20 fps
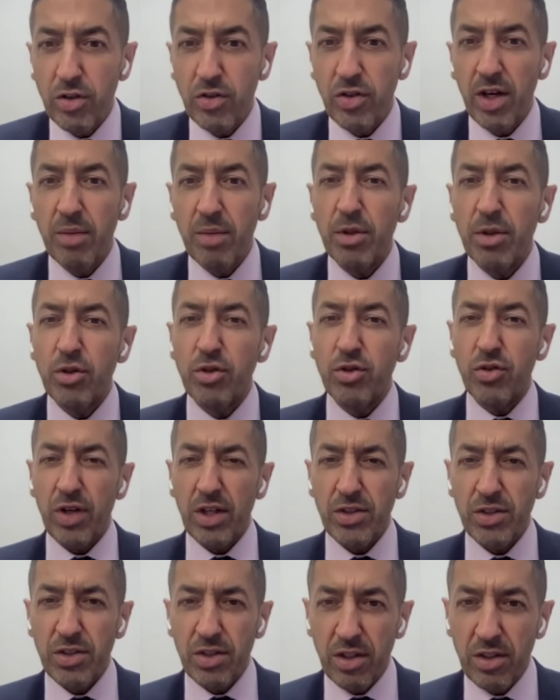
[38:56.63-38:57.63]
on a dime and
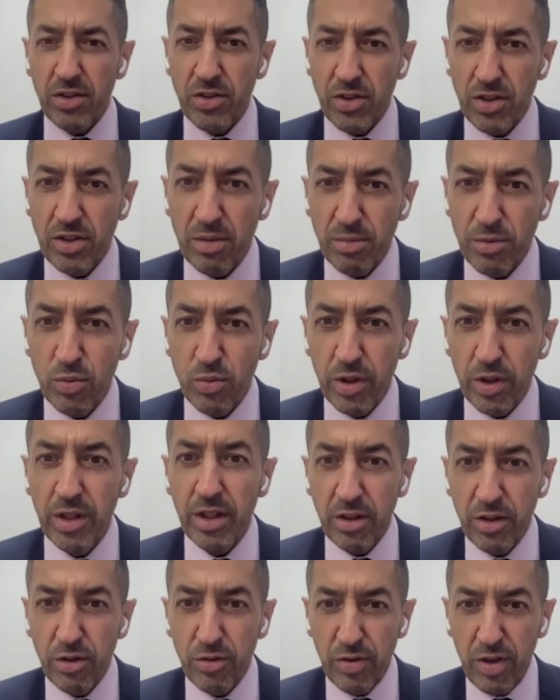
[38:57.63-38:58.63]
trust that the system is
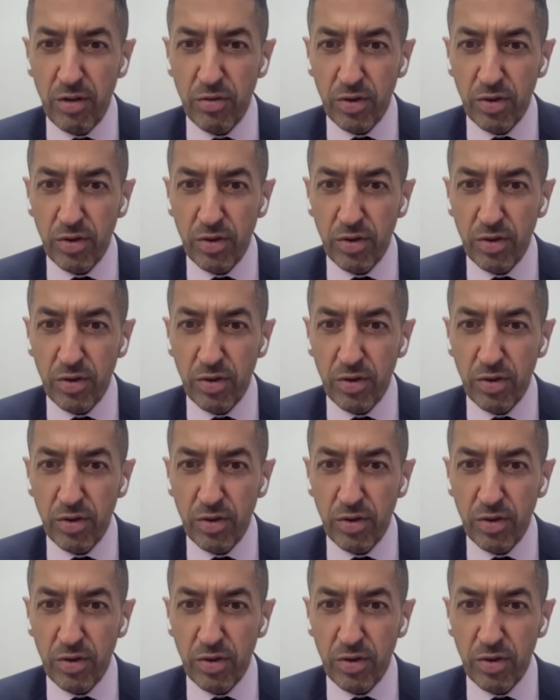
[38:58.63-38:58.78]
working in their